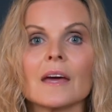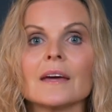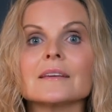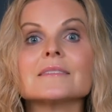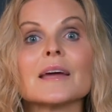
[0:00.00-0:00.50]

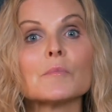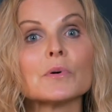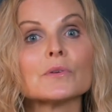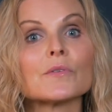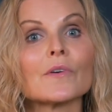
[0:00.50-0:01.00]

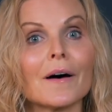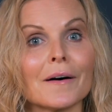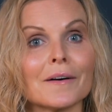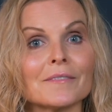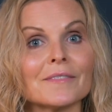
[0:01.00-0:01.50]
Examples
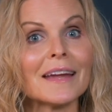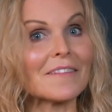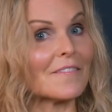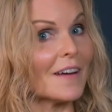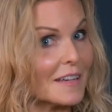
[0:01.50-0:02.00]
of
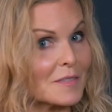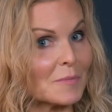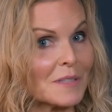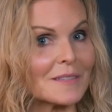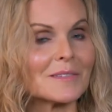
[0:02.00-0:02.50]

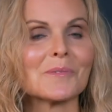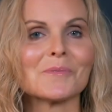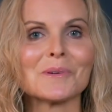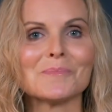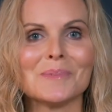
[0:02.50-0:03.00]
investments
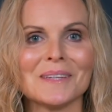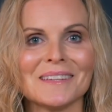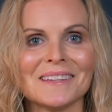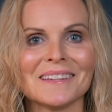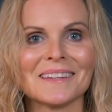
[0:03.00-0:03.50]
would
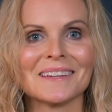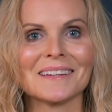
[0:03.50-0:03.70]
be